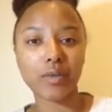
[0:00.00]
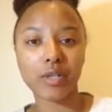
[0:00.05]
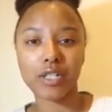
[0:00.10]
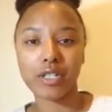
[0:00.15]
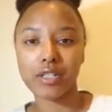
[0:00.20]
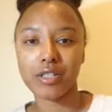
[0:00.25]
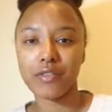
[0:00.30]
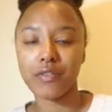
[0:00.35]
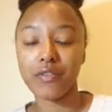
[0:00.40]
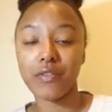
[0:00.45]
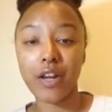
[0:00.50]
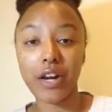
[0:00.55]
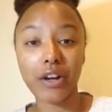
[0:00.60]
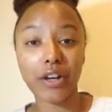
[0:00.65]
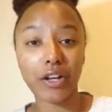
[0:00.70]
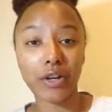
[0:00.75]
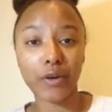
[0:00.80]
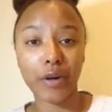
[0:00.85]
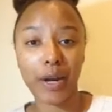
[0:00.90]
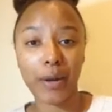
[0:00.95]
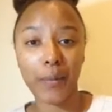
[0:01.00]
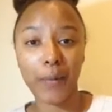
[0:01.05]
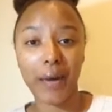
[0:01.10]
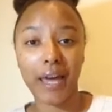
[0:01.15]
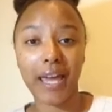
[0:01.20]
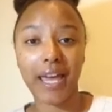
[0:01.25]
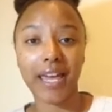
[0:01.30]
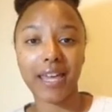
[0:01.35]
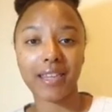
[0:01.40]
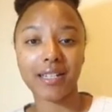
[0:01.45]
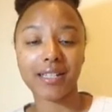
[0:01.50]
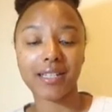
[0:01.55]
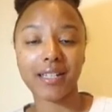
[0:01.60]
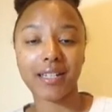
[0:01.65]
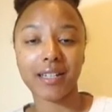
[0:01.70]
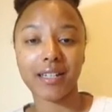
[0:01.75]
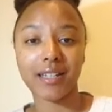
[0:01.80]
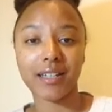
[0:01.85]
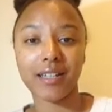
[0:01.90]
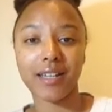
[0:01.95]
which is a very great way
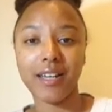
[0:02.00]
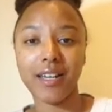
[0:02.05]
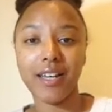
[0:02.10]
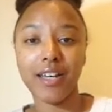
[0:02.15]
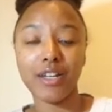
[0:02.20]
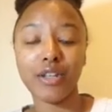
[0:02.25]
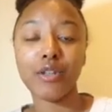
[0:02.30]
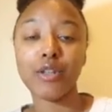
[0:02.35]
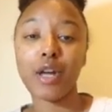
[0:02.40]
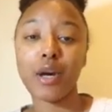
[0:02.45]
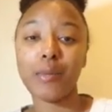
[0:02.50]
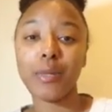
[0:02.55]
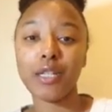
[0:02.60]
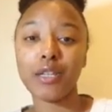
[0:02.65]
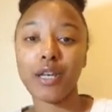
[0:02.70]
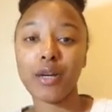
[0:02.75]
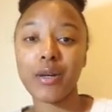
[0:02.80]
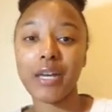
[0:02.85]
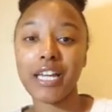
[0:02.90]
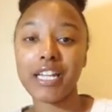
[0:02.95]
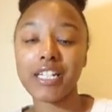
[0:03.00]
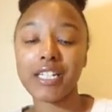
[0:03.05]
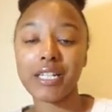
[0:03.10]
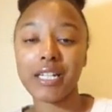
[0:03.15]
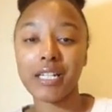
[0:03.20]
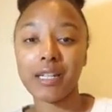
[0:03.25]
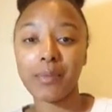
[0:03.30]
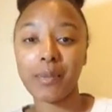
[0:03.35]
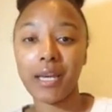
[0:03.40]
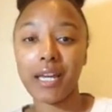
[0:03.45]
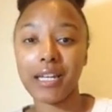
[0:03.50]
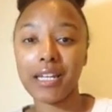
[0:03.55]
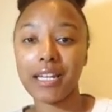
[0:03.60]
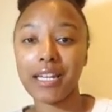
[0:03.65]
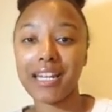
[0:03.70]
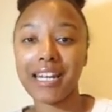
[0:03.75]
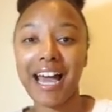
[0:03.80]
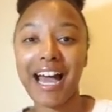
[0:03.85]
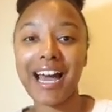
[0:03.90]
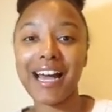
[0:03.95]
to, be location
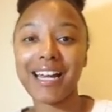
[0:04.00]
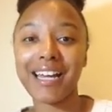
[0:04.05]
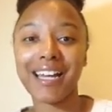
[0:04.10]
independent. And